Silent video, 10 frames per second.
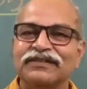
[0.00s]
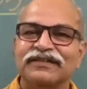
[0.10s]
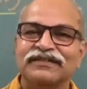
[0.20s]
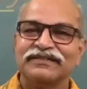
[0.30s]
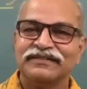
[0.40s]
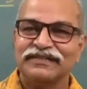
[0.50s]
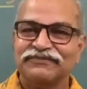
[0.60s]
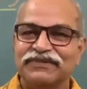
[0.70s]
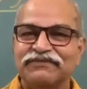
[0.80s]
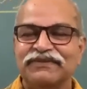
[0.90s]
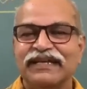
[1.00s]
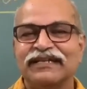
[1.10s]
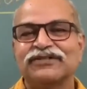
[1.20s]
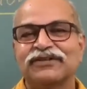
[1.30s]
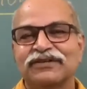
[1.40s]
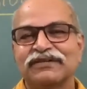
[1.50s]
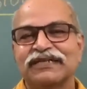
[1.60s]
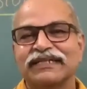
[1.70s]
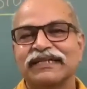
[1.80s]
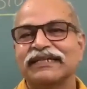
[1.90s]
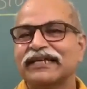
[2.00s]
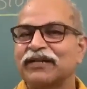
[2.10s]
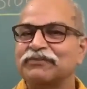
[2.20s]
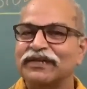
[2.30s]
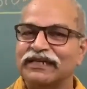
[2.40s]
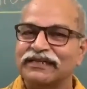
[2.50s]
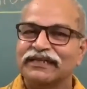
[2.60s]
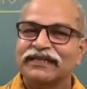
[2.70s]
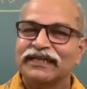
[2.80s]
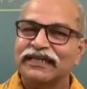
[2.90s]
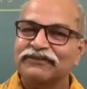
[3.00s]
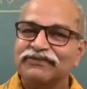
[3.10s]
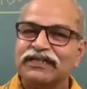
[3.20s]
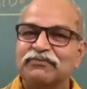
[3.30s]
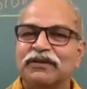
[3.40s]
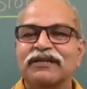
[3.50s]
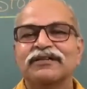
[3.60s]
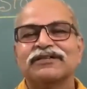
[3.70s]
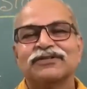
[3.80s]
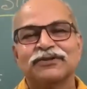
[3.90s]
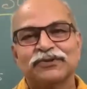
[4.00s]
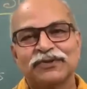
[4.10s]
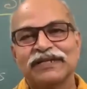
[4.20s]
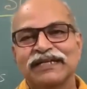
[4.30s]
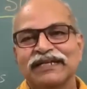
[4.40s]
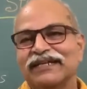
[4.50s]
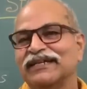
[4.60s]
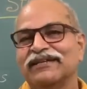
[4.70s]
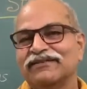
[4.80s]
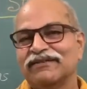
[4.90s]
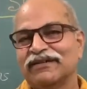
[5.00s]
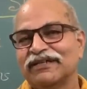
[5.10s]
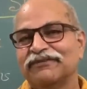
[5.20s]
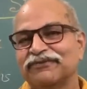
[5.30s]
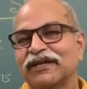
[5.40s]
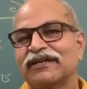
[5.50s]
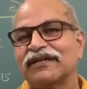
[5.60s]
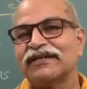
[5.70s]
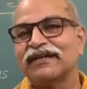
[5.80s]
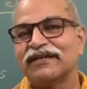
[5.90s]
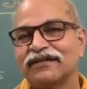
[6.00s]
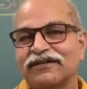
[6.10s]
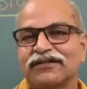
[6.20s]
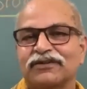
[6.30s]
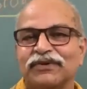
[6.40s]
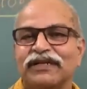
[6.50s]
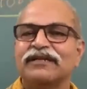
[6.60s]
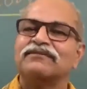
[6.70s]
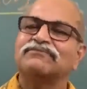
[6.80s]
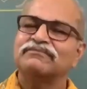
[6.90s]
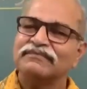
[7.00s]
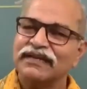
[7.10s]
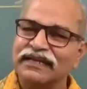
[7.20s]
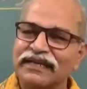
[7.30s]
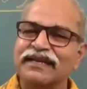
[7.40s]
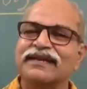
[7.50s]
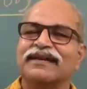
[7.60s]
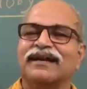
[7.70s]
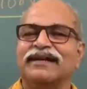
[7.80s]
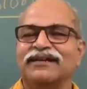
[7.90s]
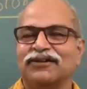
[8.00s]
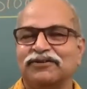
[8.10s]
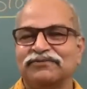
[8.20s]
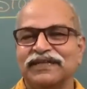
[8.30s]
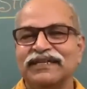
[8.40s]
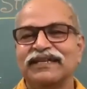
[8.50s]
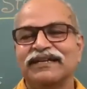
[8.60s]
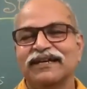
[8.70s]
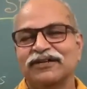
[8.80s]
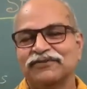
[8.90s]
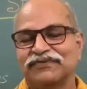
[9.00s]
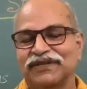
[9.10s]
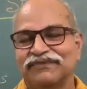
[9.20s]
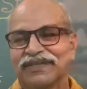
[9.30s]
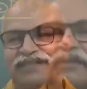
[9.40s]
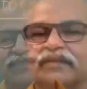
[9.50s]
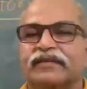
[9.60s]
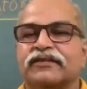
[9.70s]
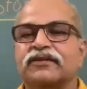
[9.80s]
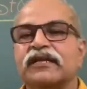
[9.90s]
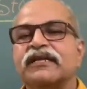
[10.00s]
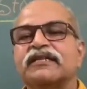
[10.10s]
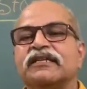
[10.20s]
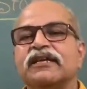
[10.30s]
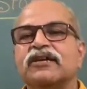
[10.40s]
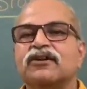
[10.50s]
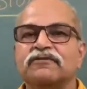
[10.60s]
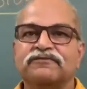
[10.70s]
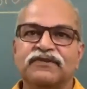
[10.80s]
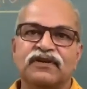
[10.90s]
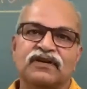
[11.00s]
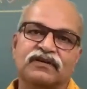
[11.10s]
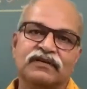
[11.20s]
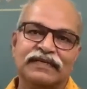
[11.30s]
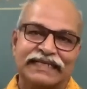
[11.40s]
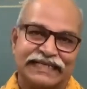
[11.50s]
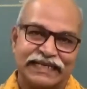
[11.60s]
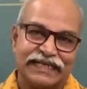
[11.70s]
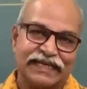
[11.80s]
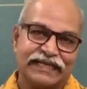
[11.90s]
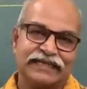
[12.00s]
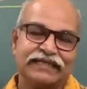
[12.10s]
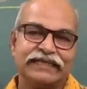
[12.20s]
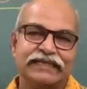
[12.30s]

the wavelengths, or it can be invisible. So not only infrared and ultraviolet, any kind of wavelengths. So let us think of sunlight.